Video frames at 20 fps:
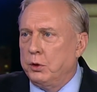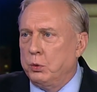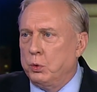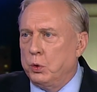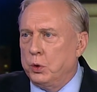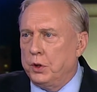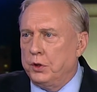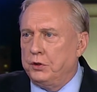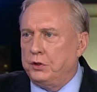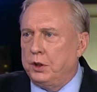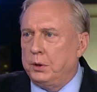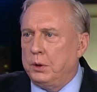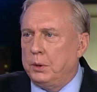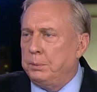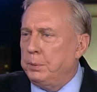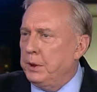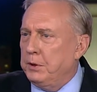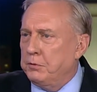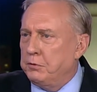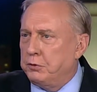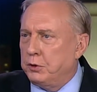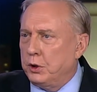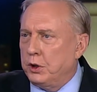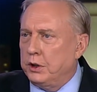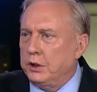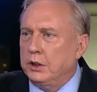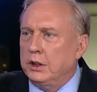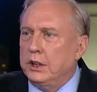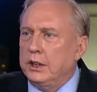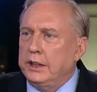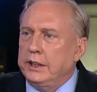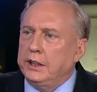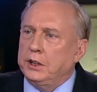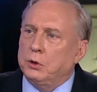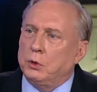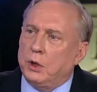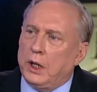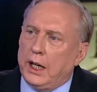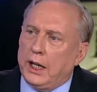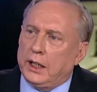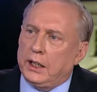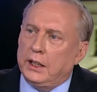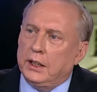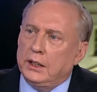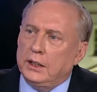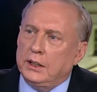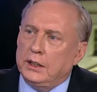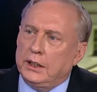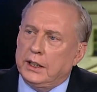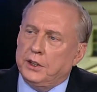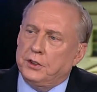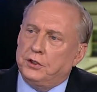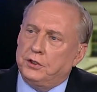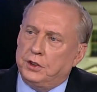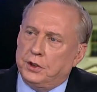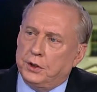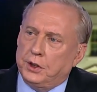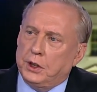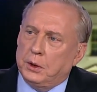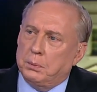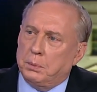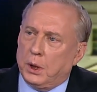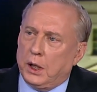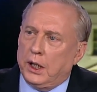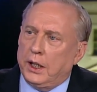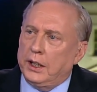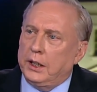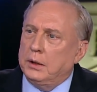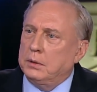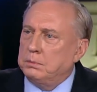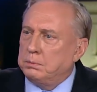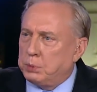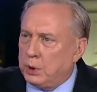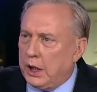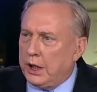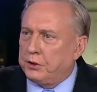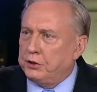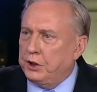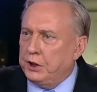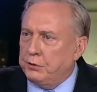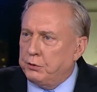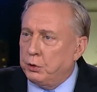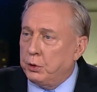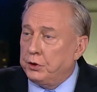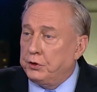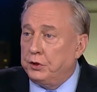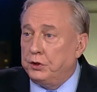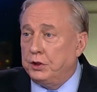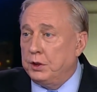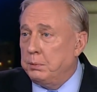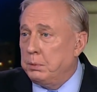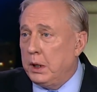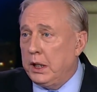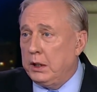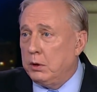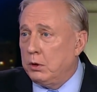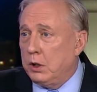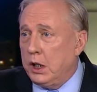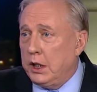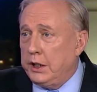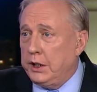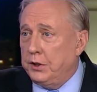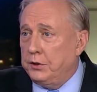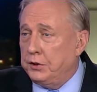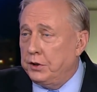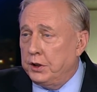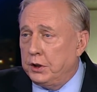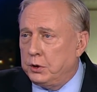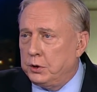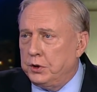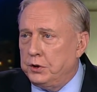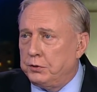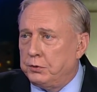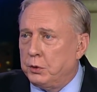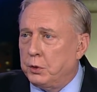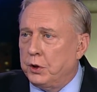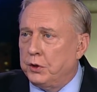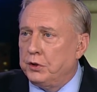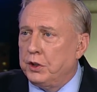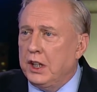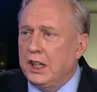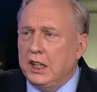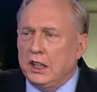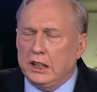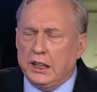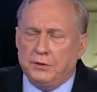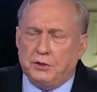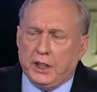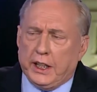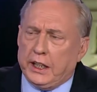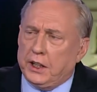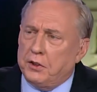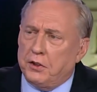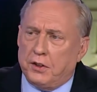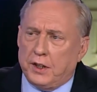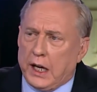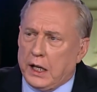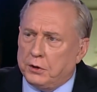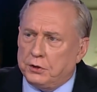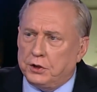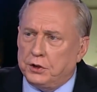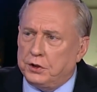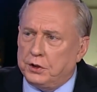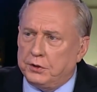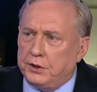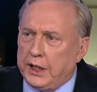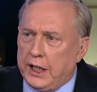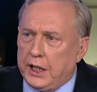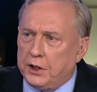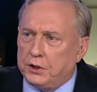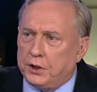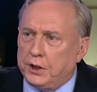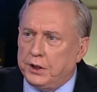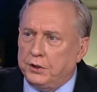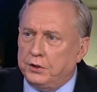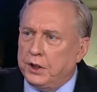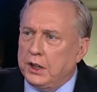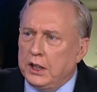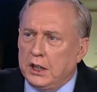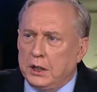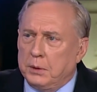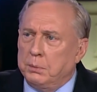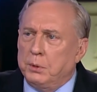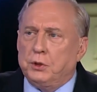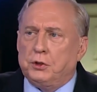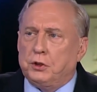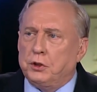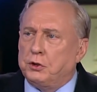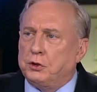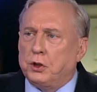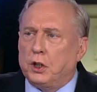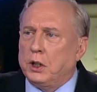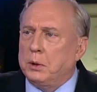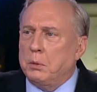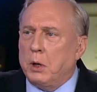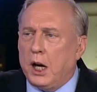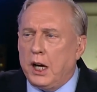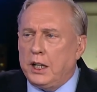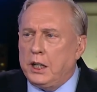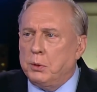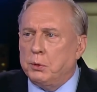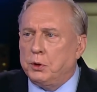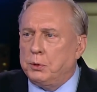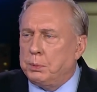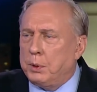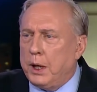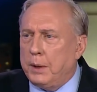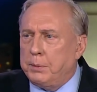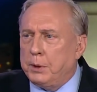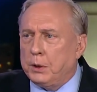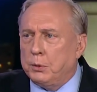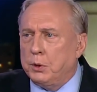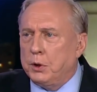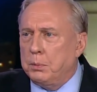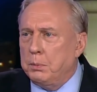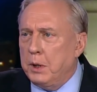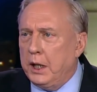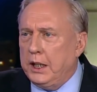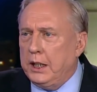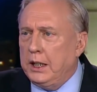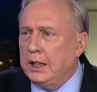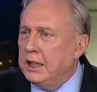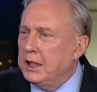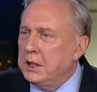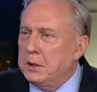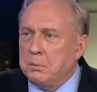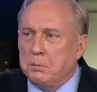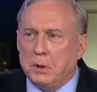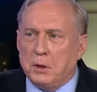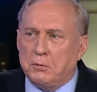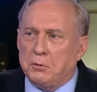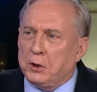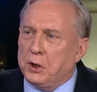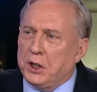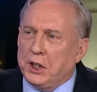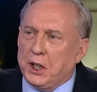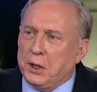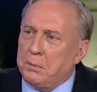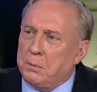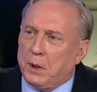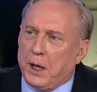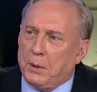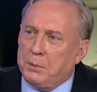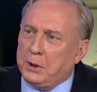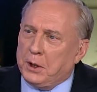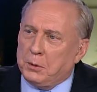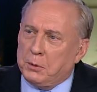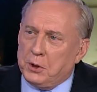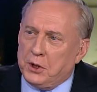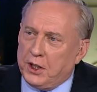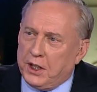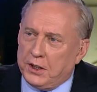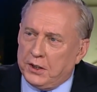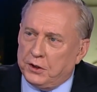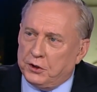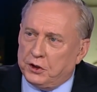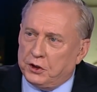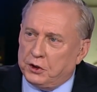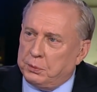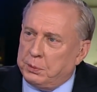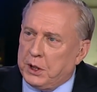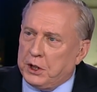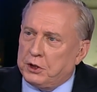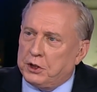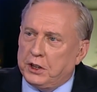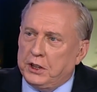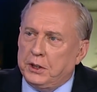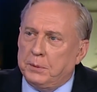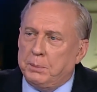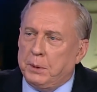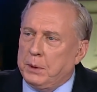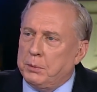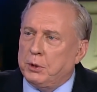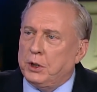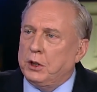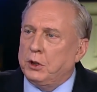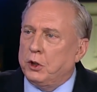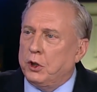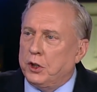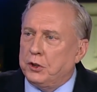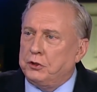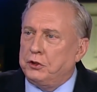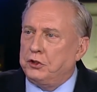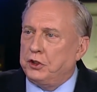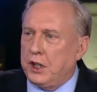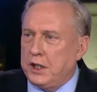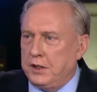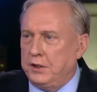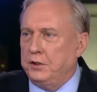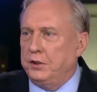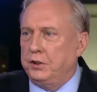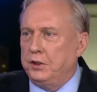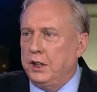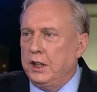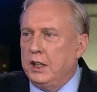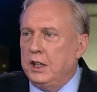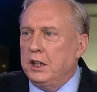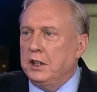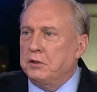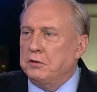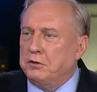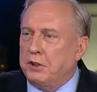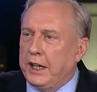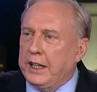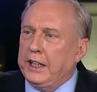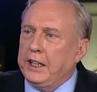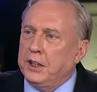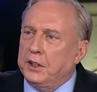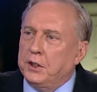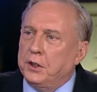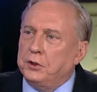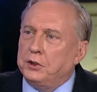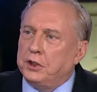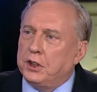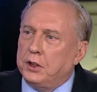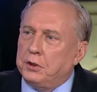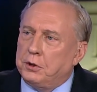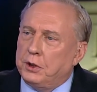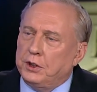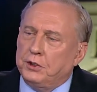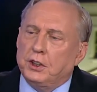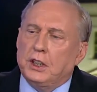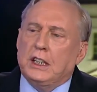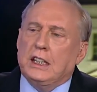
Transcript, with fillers: the wars that have been fought in Iraq and Syria by proxy forces and by Iranians and the Quds Force. They've taken thousands of casualties. Mr. Soleimani was popular with many, but very unpopular with others, especially the people that lost sons fighting in those countries.